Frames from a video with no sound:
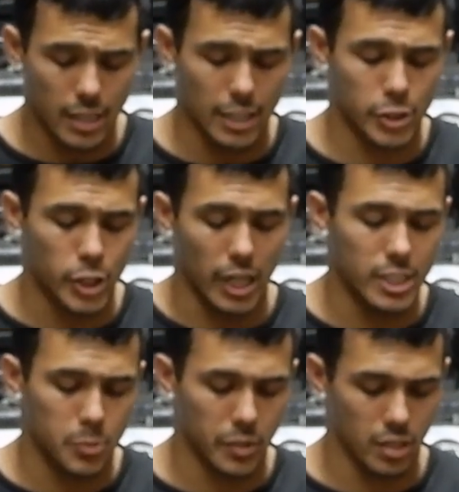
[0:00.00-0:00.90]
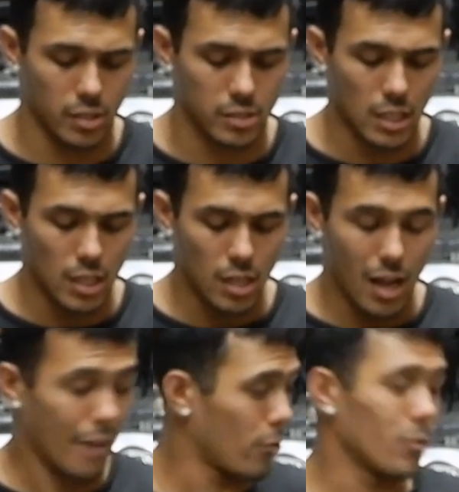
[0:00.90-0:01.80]
kind of shines, because
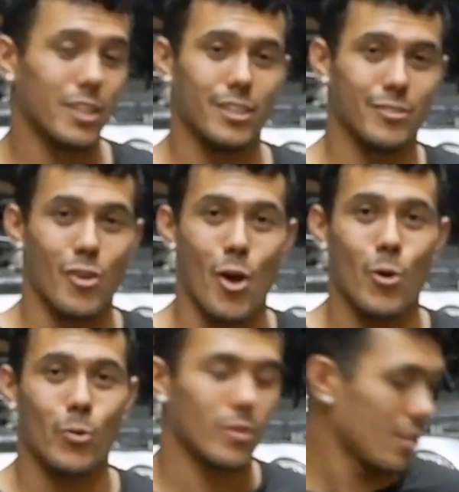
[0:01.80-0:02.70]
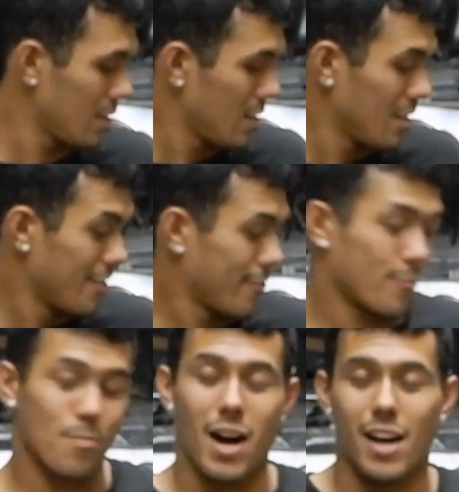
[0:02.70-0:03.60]
I've only known
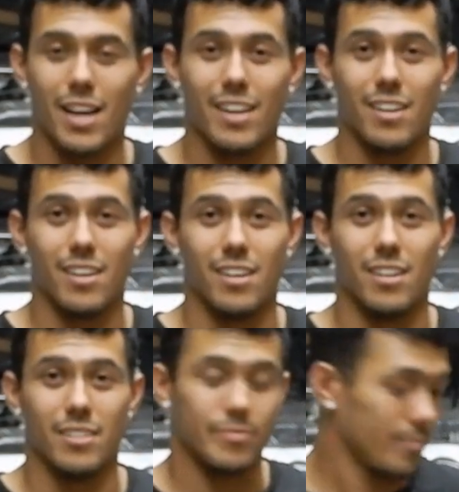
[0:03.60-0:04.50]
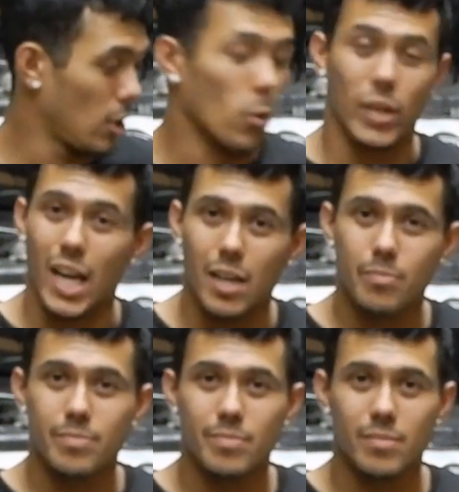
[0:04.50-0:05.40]
my
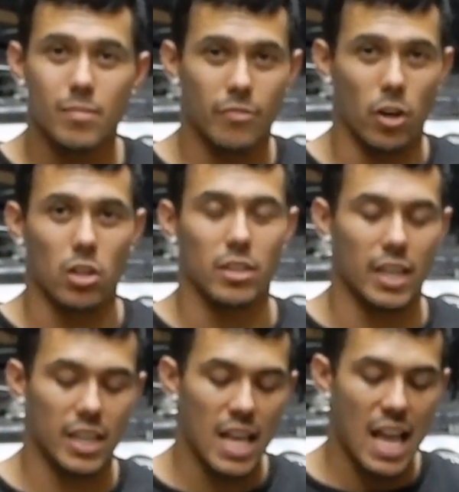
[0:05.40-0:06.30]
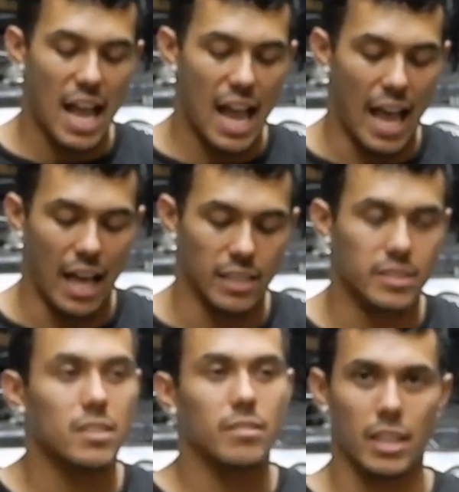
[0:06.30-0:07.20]
OEM fog light,
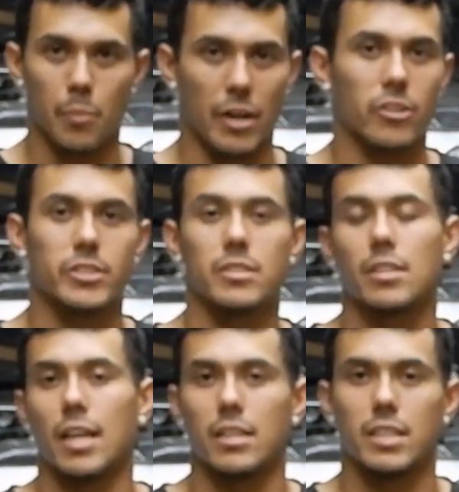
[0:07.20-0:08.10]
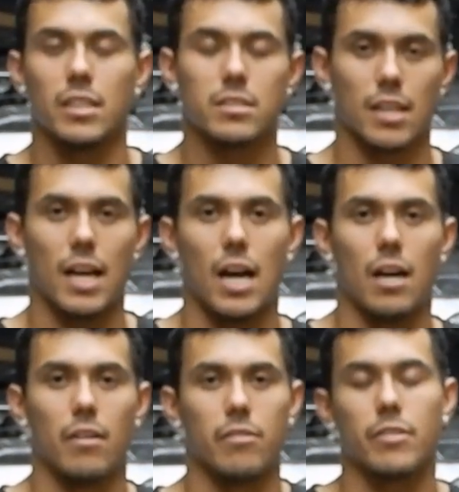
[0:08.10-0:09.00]
and in comparison to the LEDs that I
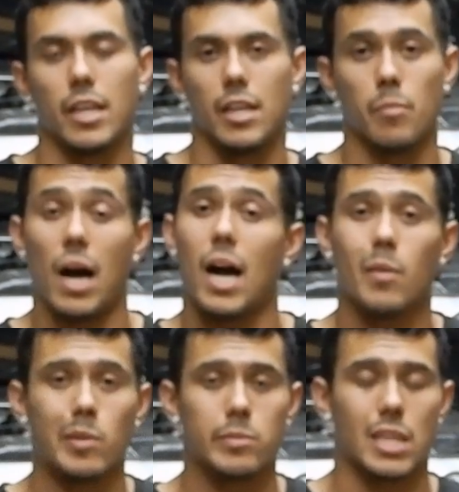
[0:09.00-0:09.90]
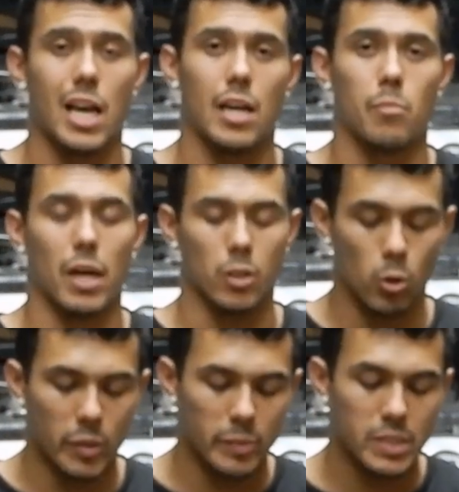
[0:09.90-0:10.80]
have in my high beams and my
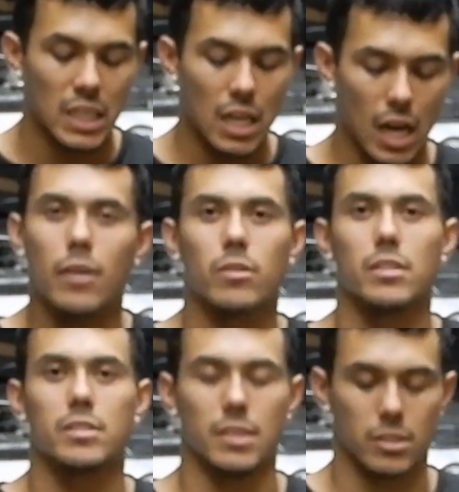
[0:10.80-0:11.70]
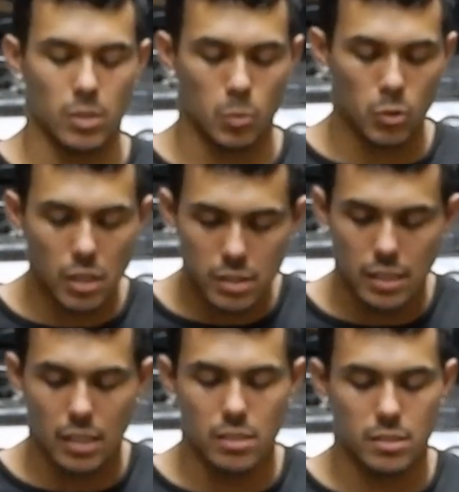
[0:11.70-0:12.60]
low beams, can't really see it. So I'm really
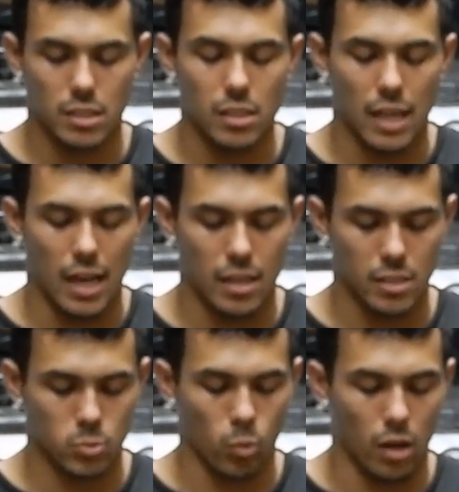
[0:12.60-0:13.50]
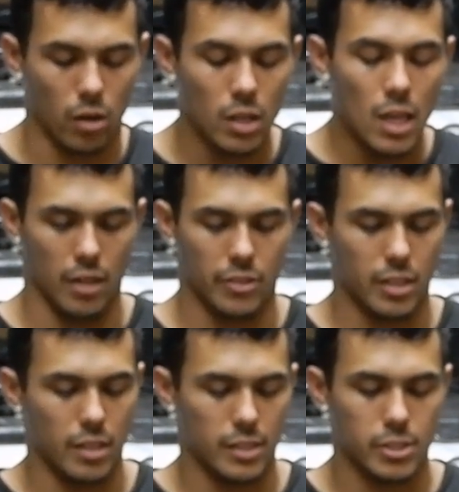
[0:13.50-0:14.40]
excited to see that as well. And the
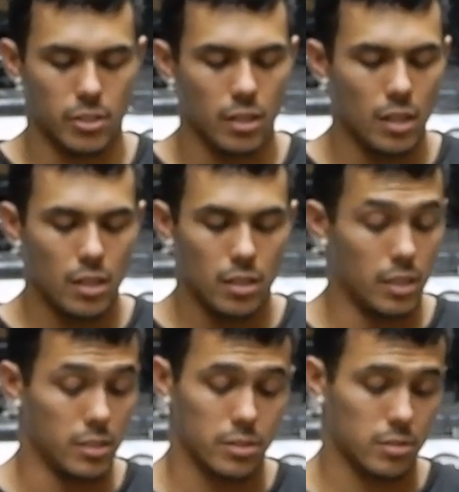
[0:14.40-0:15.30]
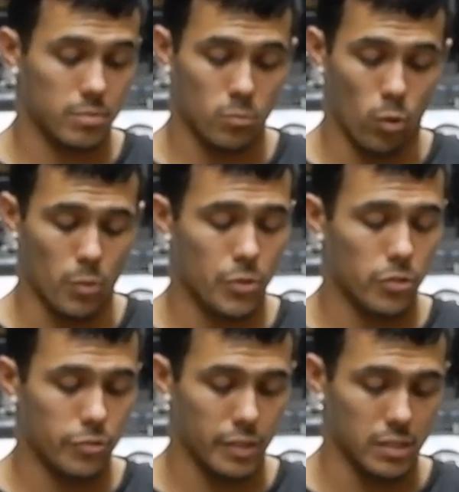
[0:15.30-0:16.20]
connector is
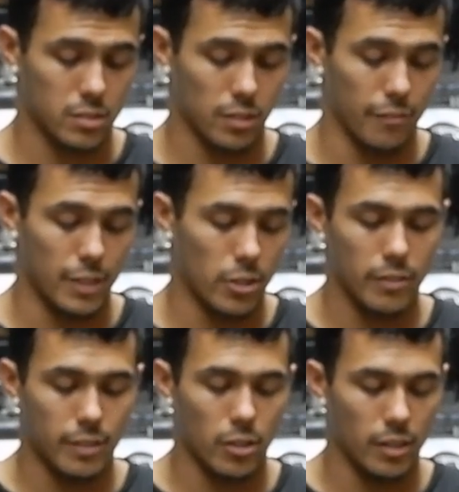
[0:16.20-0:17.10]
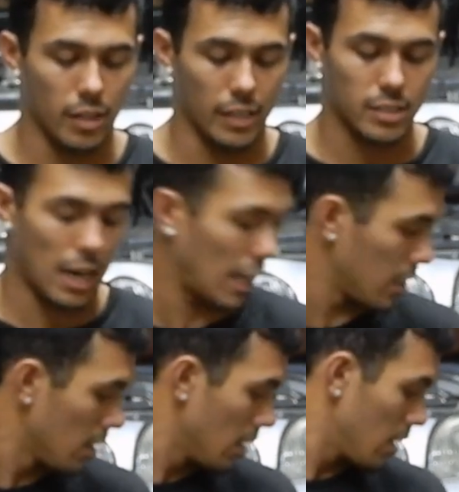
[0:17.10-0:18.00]
waterproof. It's a very nice high